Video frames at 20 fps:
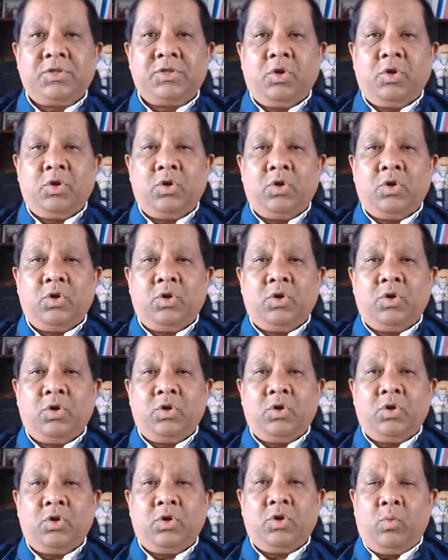so
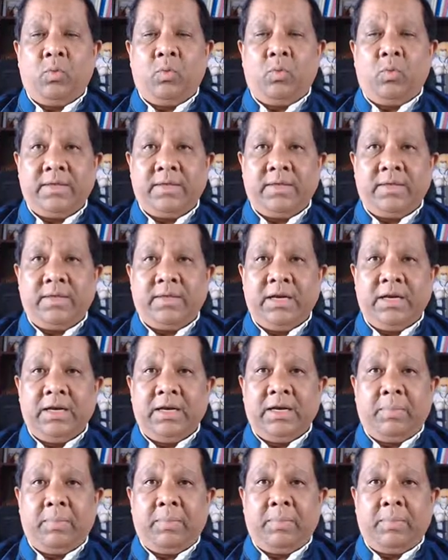once you get the
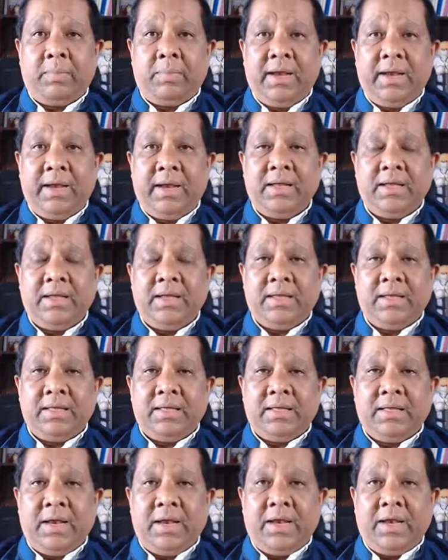needle in plane,
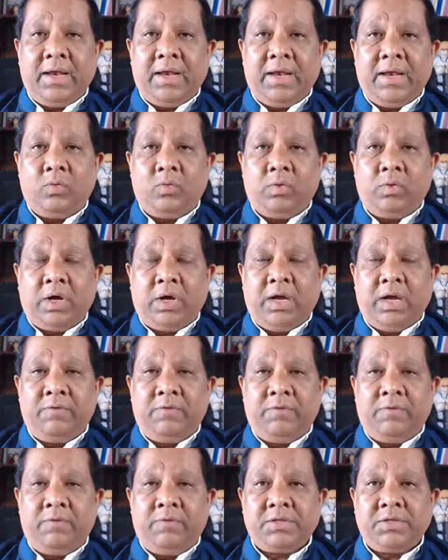then you uh,
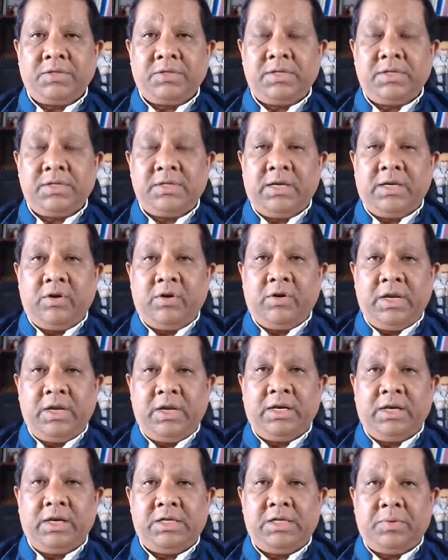advance it till your
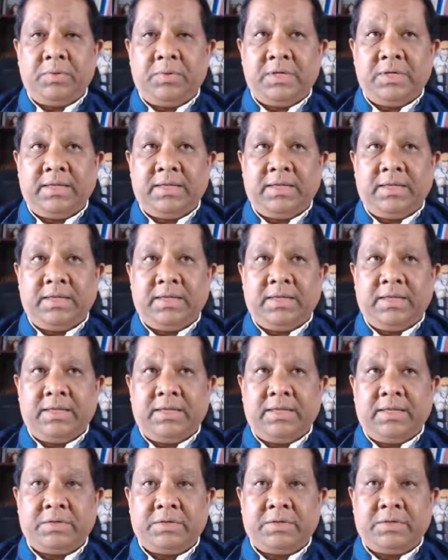needle tip is at the
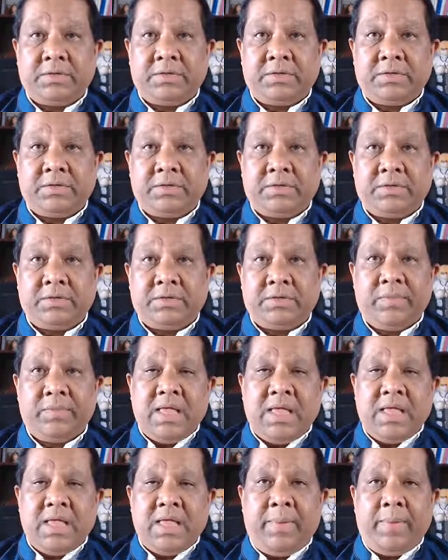ligament of flavum.
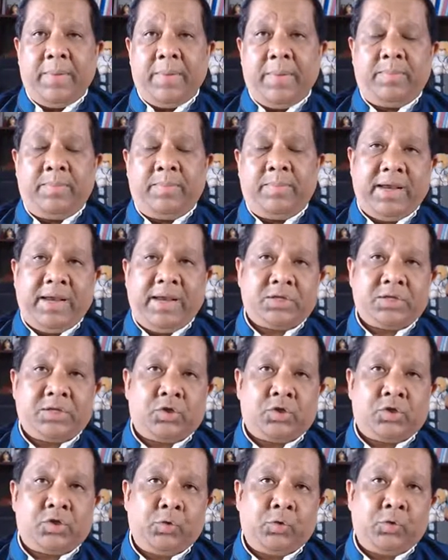The best place
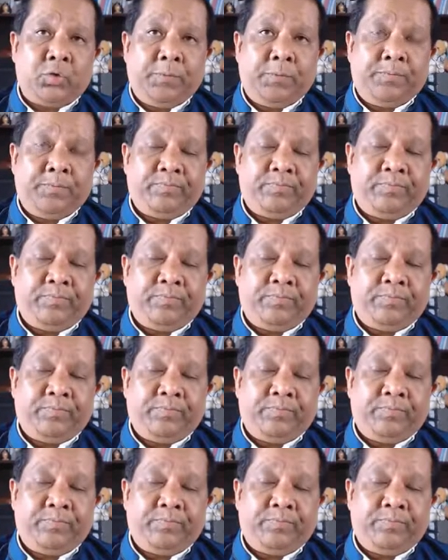to